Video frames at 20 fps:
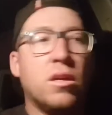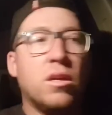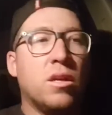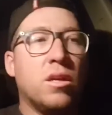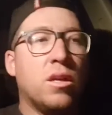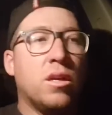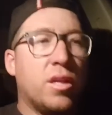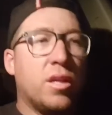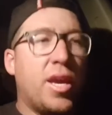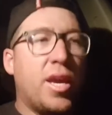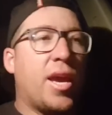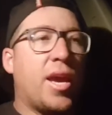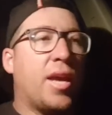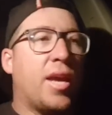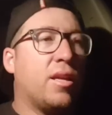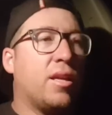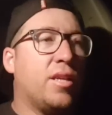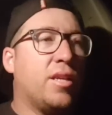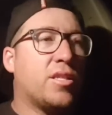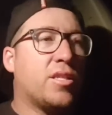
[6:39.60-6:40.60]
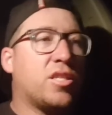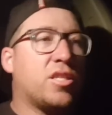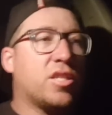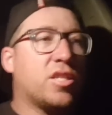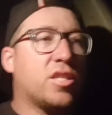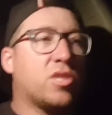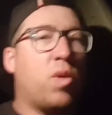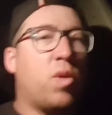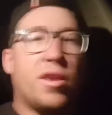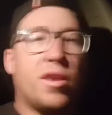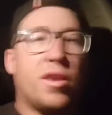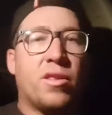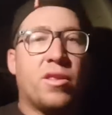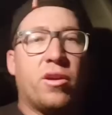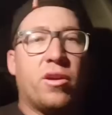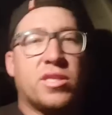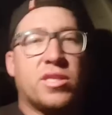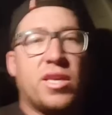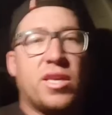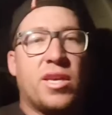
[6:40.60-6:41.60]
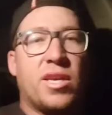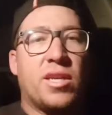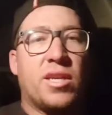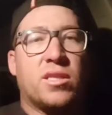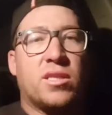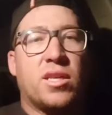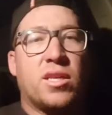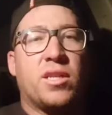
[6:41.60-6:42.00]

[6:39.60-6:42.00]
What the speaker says: Yeah, it's just one of those things that,